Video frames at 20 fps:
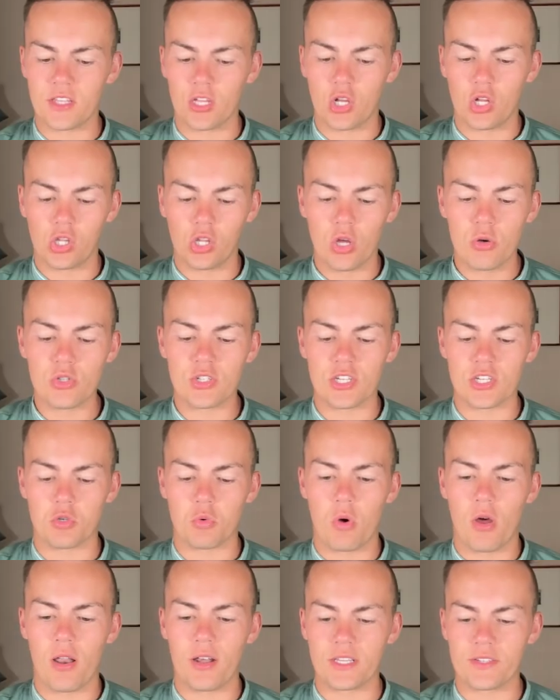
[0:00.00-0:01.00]
closest
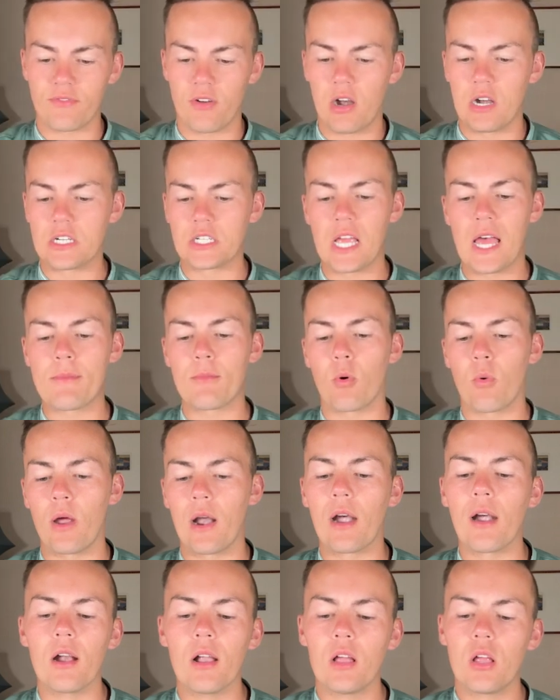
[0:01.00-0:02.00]
one, as far as I'm
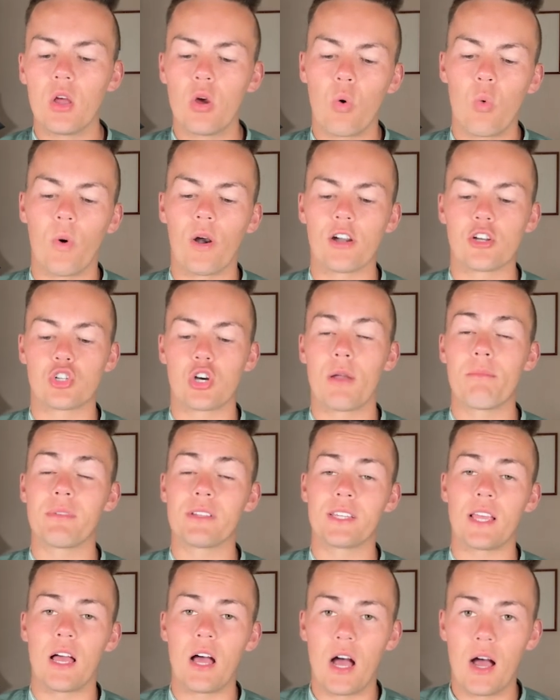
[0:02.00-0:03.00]
aware, where Trump
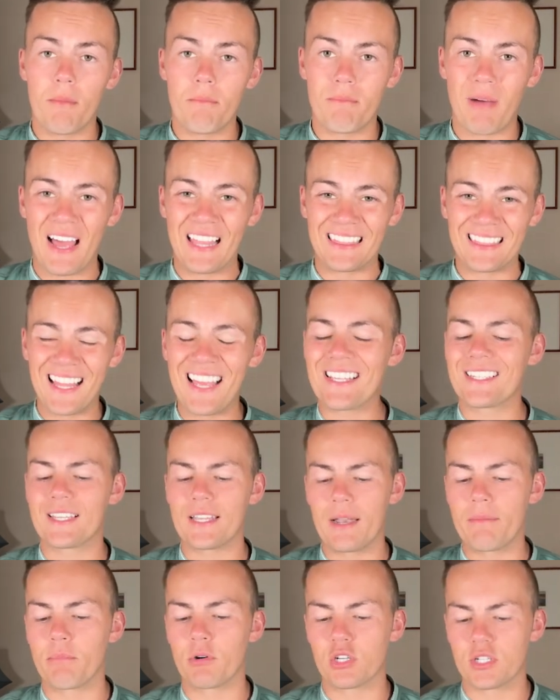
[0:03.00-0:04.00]
is up by less
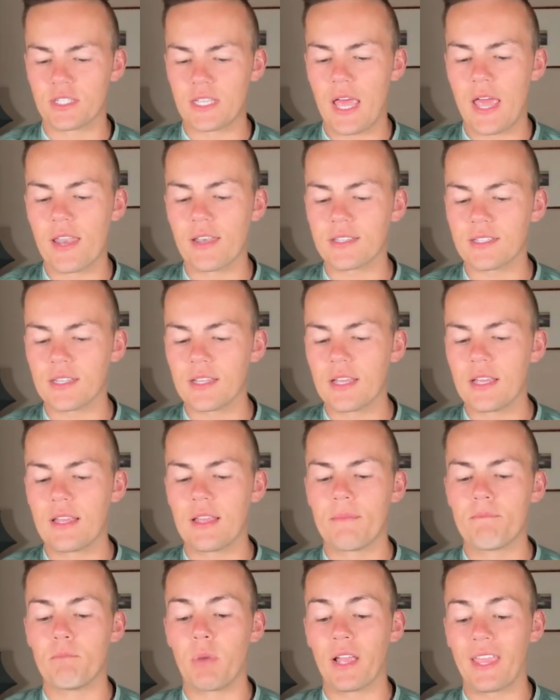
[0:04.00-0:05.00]
than 1%.
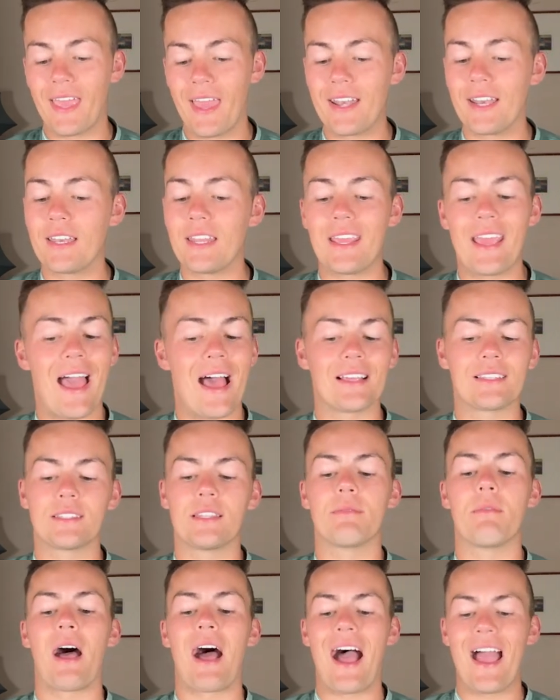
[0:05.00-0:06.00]
But Kennedy has
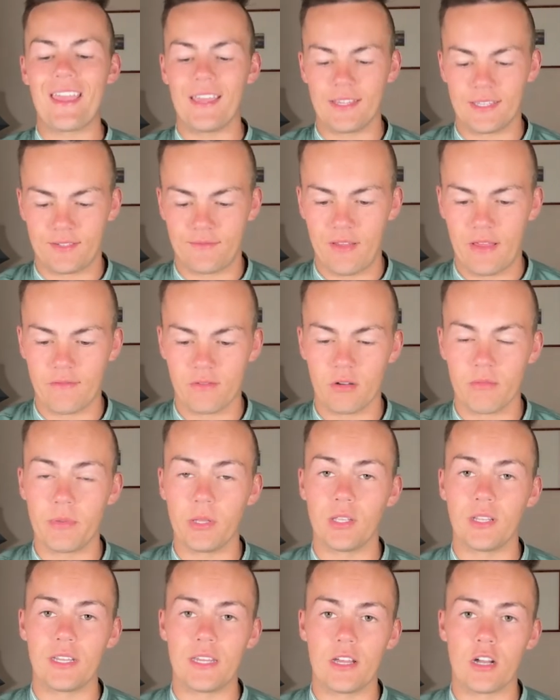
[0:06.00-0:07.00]
the highest
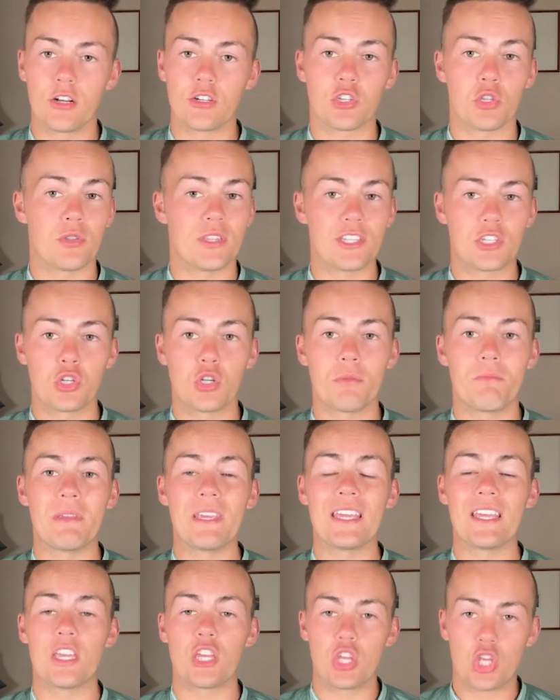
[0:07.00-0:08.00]
favorability here. So this could
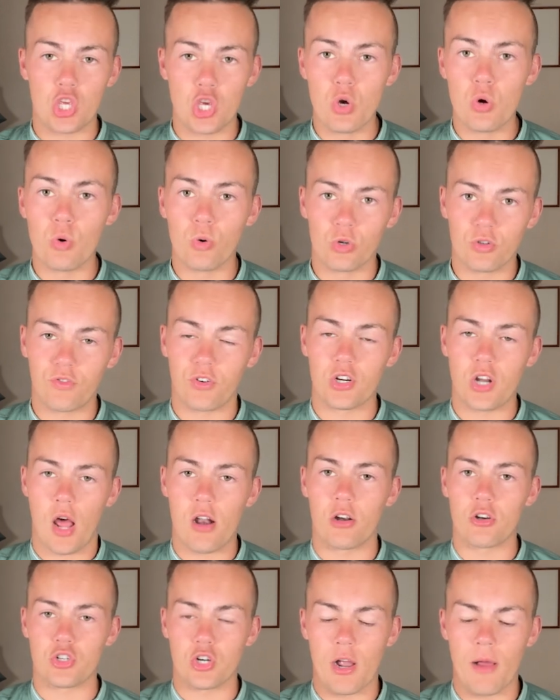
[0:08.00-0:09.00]
be huge for
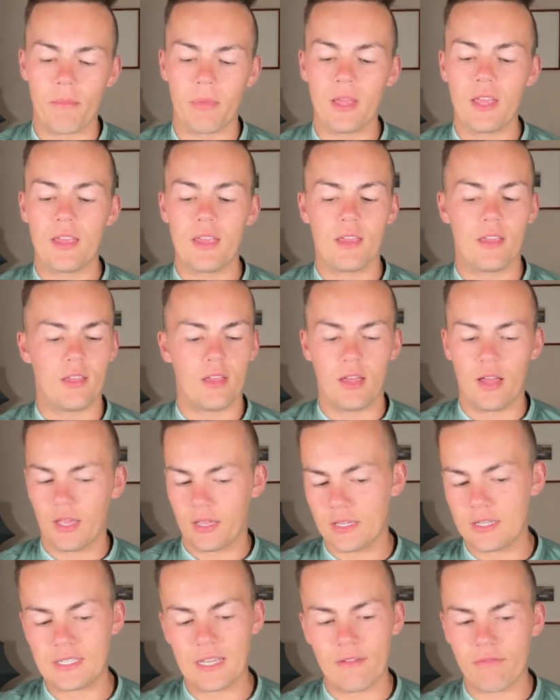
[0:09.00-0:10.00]
Donald Trump.
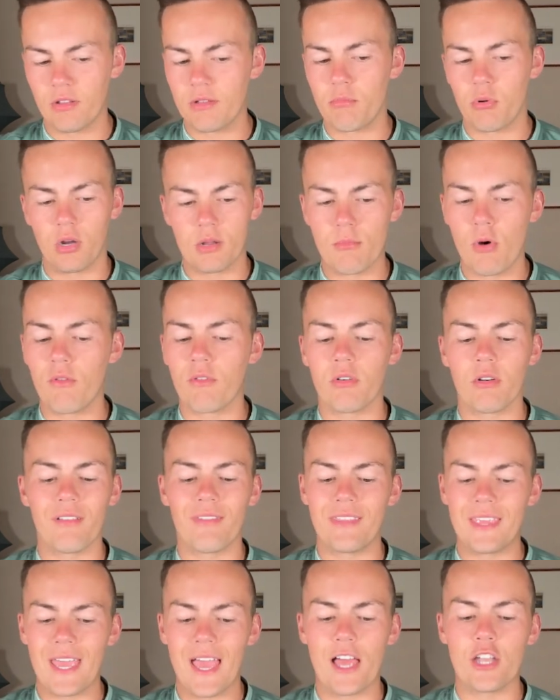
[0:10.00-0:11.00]
Could definitely bring him over
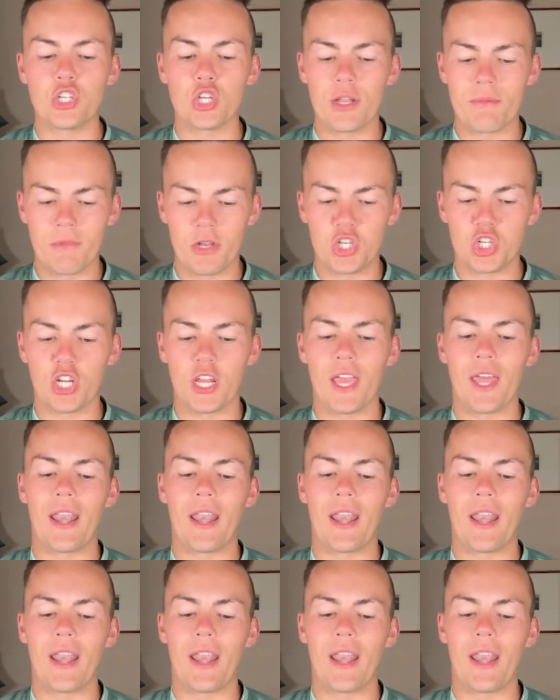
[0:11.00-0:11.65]
the edge in Michigan.